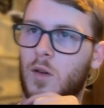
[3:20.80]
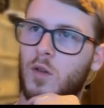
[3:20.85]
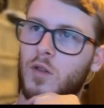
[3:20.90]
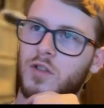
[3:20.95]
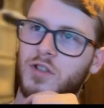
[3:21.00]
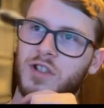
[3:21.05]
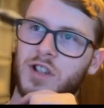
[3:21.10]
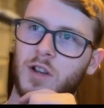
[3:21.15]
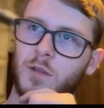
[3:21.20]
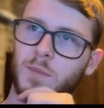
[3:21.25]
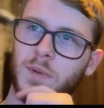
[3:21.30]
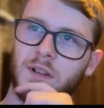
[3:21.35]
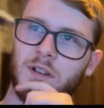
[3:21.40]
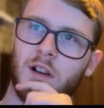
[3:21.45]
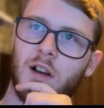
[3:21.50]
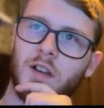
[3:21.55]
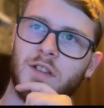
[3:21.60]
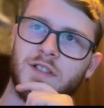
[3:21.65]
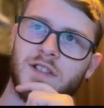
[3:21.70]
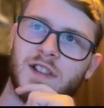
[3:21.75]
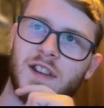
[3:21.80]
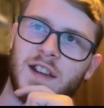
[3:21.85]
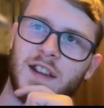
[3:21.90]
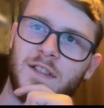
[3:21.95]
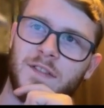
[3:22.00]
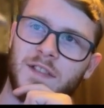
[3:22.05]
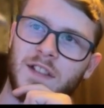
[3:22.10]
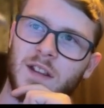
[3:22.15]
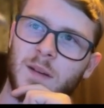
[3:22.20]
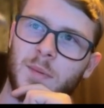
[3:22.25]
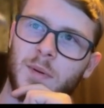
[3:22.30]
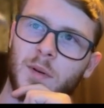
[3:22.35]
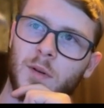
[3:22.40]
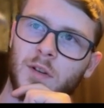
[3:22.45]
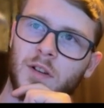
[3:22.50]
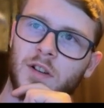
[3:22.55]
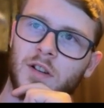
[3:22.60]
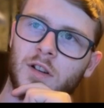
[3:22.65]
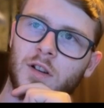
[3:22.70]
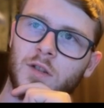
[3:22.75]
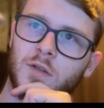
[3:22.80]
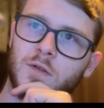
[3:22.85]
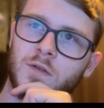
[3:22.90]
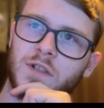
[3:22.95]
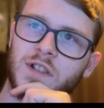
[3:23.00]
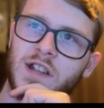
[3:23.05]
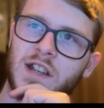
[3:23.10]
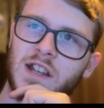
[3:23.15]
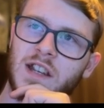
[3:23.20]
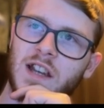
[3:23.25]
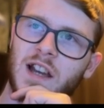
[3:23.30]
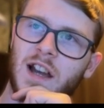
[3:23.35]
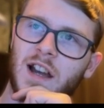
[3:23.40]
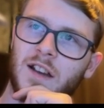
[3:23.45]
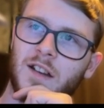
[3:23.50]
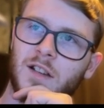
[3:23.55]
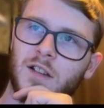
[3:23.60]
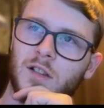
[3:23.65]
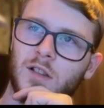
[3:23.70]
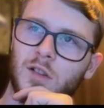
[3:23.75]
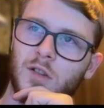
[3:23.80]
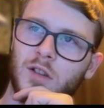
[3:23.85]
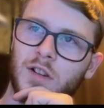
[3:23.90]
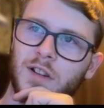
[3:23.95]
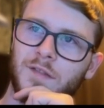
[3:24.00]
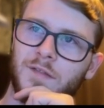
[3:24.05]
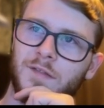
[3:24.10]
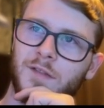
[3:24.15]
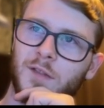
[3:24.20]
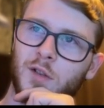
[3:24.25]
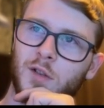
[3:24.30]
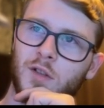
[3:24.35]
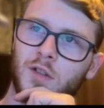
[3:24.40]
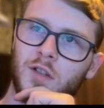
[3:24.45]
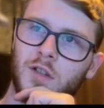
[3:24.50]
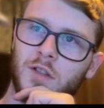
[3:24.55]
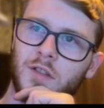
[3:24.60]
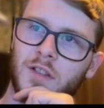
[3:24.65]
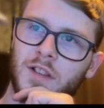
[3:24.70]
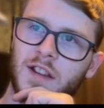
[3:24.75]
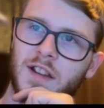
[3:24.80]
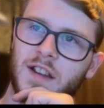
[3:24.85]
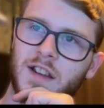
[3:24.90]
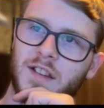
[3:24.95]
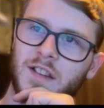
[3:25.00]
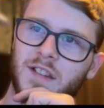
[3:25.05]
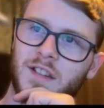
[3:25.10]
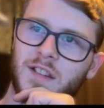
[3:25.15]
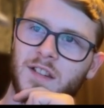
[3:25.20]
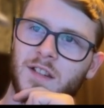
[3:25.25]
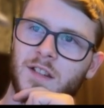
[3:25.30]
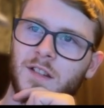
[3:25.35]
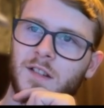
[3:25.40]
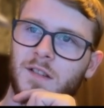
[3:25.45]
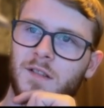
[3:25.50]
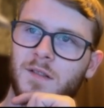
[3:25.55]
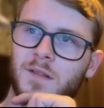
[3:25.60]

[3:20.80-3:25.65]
Also, because if the opponent goes here looking for this,